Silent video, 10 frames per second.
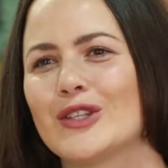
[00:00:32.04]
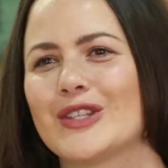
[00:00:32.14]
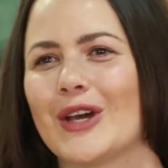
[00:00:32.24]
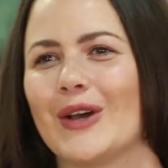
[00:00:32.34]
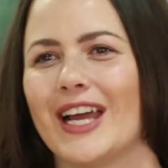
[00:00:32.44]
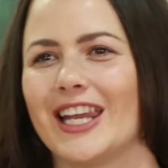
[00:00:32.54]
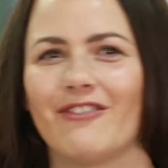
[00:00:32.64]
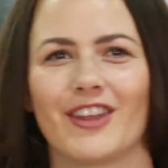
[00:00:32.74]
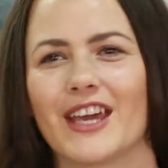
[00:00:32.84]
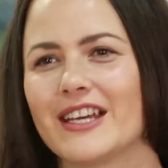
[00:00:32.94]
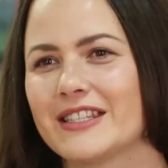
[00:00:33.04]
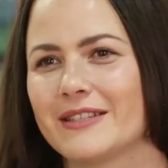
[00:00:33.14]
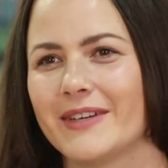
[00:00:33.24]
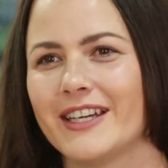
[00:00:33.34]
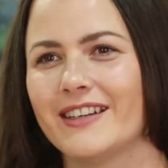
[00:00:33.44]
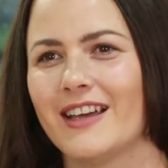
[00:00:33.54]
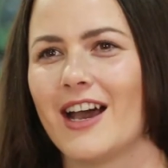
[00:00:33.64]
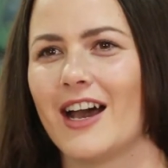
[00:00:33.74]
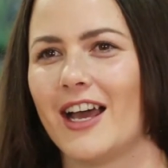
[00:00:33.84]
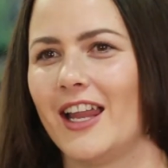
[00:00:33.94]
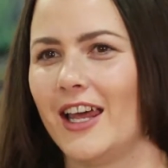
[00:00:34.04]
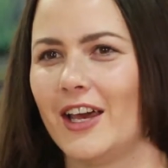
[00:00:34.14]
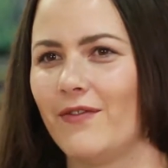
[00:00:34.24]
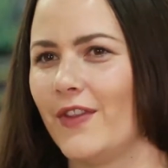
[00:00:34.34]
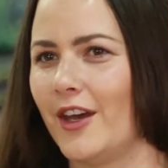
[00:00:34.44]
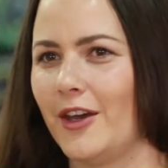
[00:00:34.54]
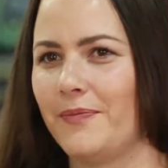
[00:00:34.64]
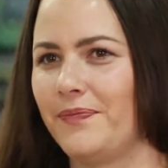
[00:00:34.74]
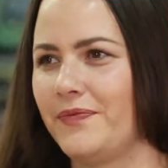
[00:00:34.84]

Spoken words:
So I love the customer, I love the